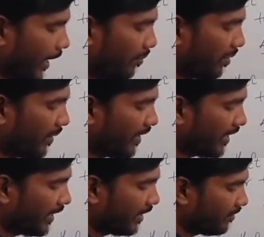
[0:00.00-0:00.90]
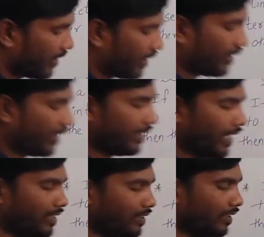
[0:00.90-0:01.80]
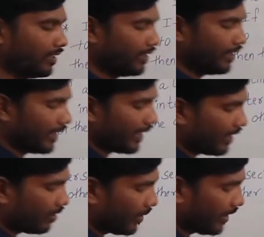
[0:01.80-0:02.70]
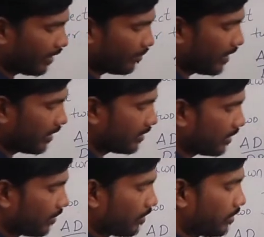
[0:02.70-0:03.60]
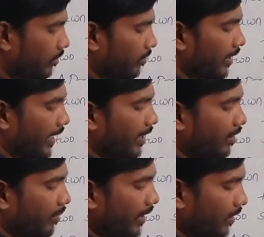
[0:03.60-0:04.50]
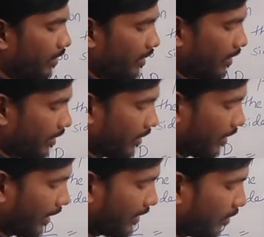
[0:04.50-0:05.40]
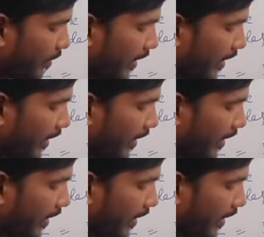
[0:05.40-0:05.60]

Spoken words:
we can write as AD by AB is equals to AE by AC by AE,